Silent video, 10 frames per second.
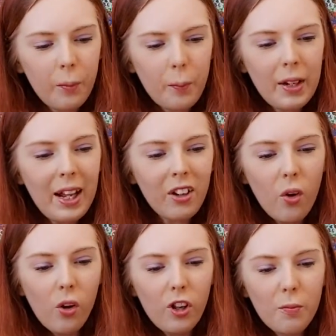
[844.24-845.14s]
Black
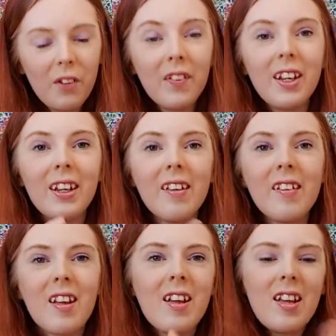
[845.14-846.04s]
all over my fingers.
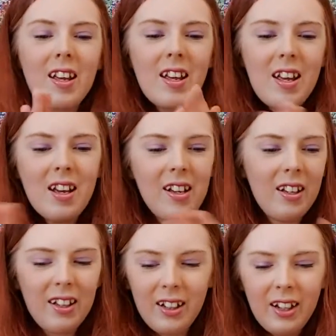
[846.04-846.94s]
I
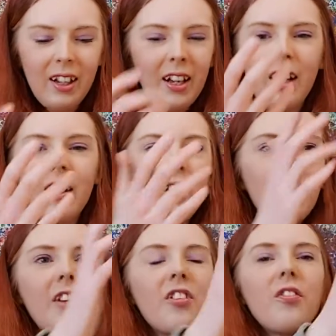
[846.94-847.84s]
think I
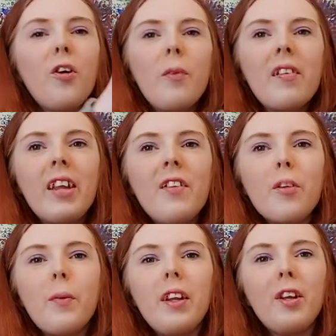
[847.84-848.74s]
need to roll my sleeves
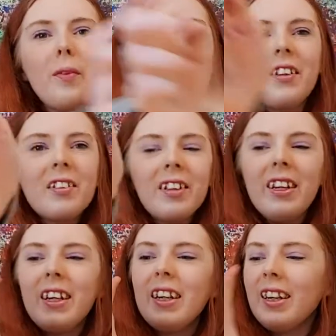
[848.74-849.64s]
up a little bit actually.